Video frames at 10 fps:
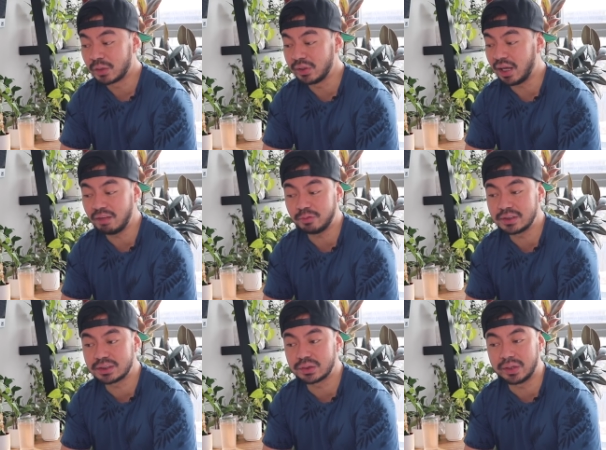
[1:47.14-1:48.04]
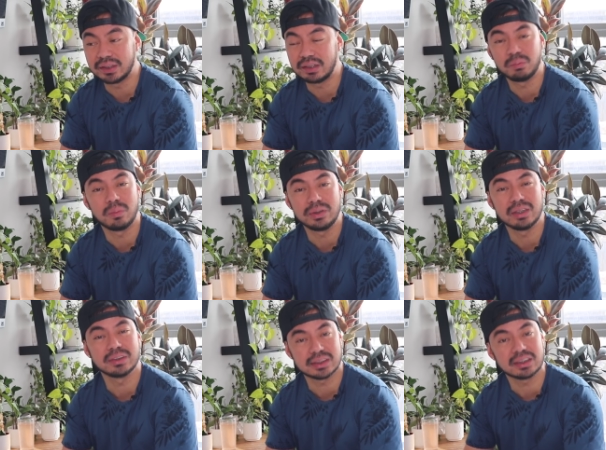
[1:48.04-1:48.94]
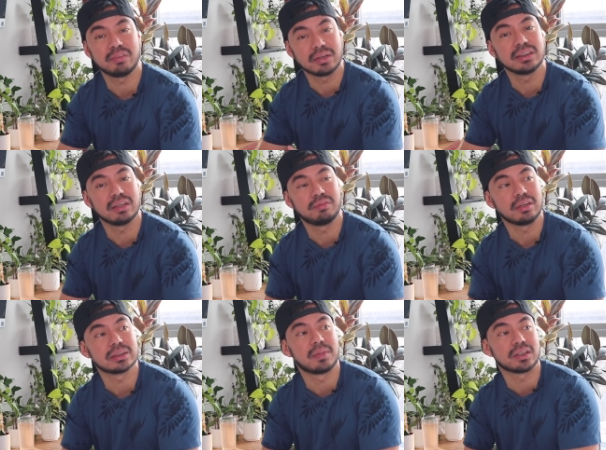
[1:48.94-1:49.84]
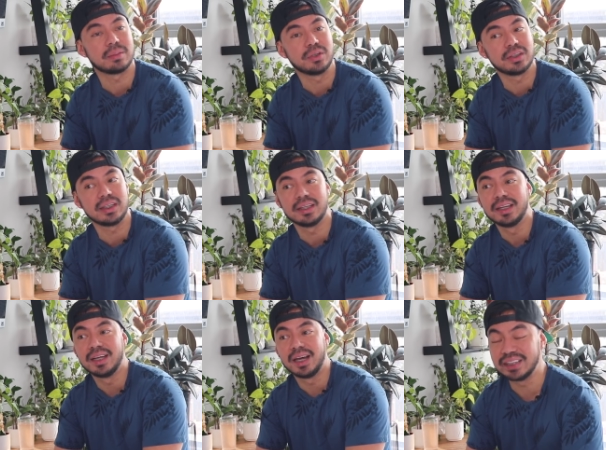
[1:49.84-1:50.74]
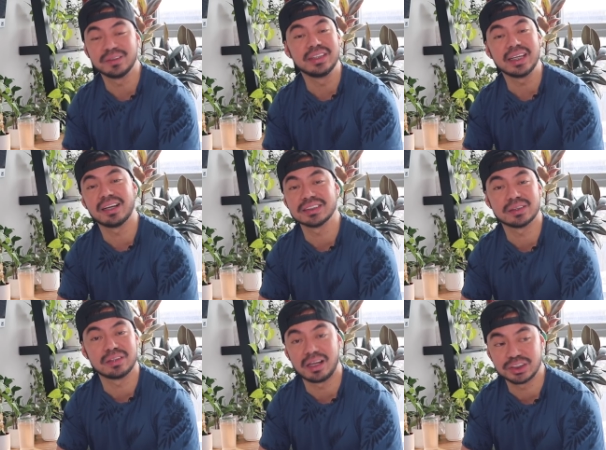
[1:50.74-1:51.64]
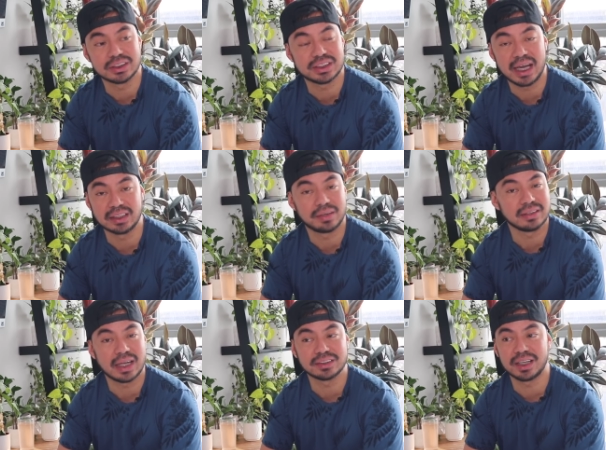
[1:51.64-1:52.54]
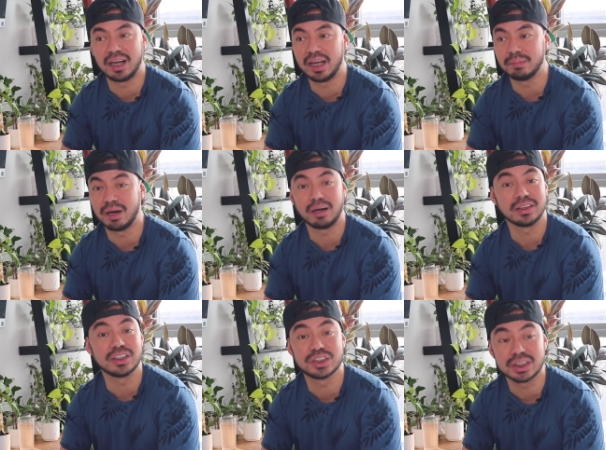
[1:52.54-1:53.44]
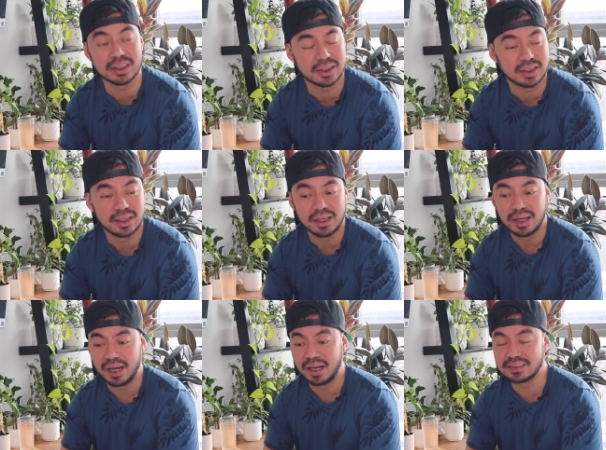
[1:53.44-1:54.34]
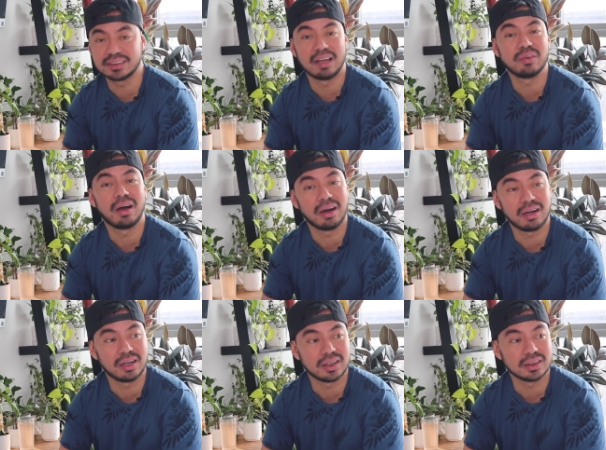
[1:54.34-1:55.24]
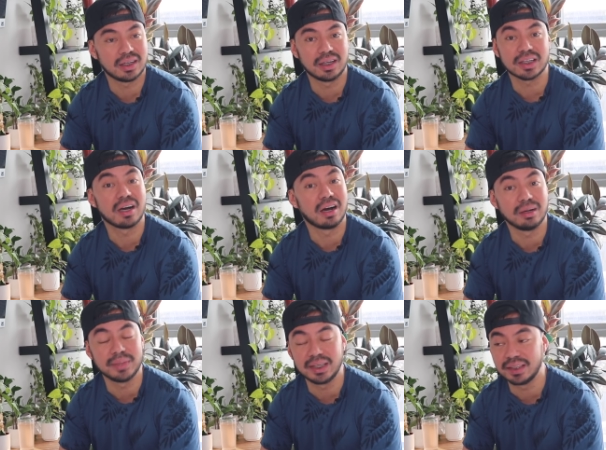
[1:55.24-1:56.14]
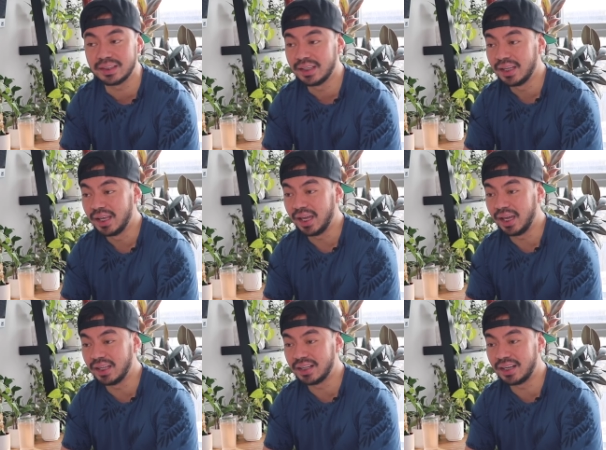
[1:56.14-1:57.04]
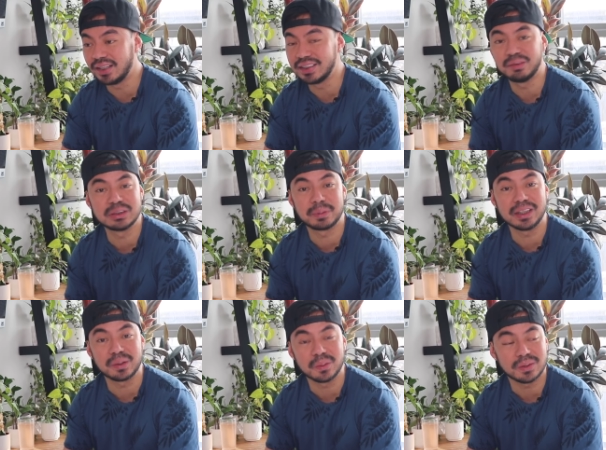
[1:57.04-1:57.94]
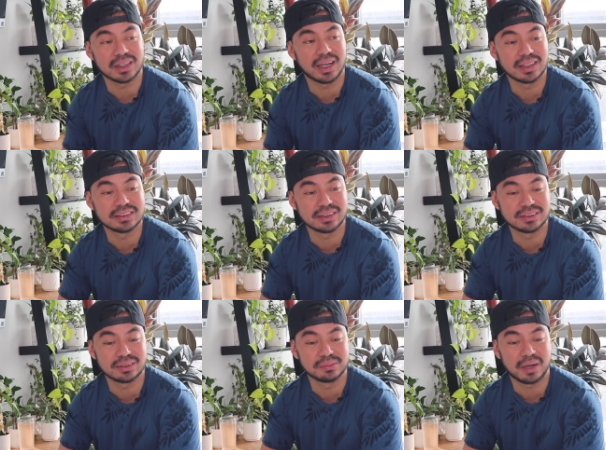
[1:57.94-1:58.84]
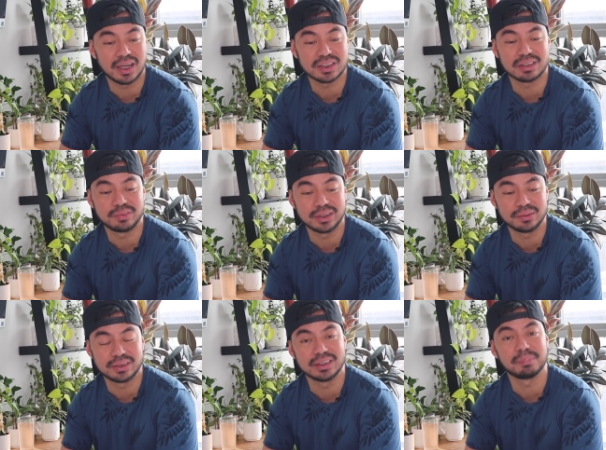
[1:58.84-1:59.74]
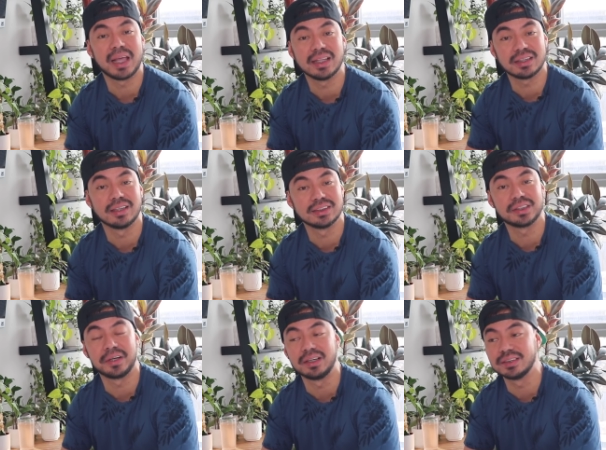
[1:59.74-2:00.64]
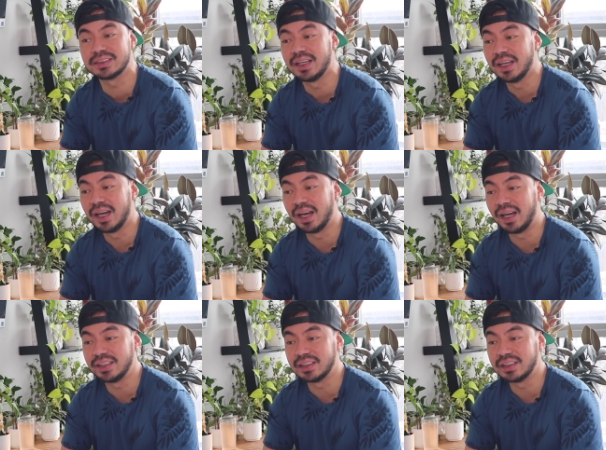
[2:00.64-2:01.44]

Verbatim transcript: when I first joined, there you know was still a very very small community. I know Nick also launched his channel around that time. Harli G, uh, Steph Hall, uh, Carmen, and uh, you know it was pretty cool uh, to to watch a few you know plant content creators uh, you